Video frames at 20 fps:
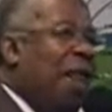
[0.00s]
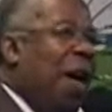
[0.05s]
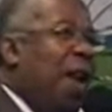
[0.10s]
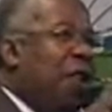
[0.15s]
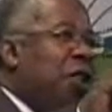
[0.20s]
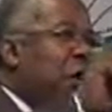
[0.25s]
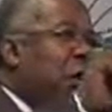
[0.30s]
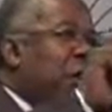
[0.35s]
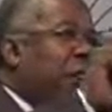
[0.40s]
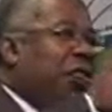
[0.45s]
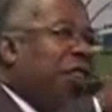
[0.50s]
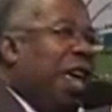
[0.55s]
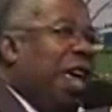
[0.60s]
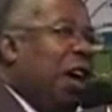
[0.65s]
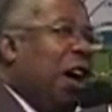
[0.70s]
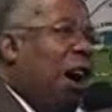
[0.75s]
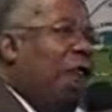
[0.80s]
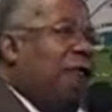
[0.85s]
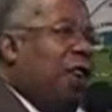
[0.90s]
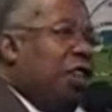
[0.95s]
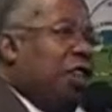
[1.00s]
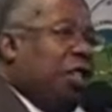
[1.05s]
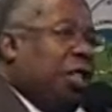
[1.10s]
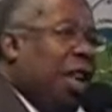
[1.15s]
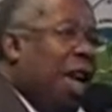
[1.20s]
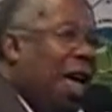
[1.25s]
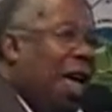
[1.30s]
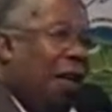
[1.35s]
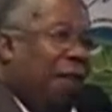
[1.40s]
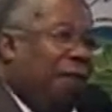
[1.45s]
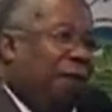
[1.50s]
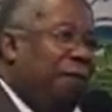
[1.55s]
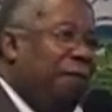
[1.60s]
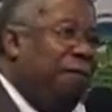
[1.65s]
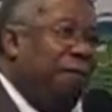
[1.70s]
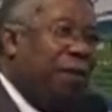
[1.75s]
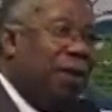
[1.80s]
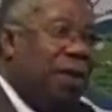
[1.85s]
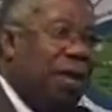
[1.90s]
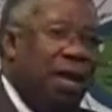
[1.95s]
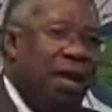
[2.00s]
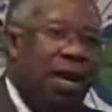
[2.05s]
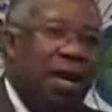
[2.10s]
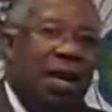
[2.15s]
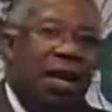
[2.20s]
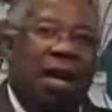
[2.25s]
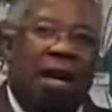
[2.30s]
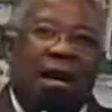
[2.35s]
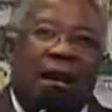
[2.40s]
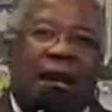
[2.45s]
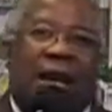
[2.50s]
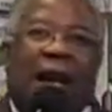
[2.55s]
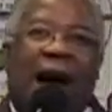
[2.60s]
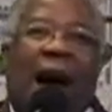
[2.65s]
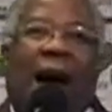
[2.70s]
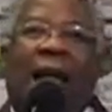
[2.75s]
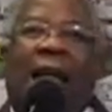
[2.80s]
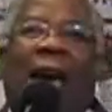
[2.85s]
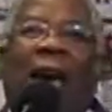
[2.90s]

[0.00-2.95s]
than you think of yourself. Yes. God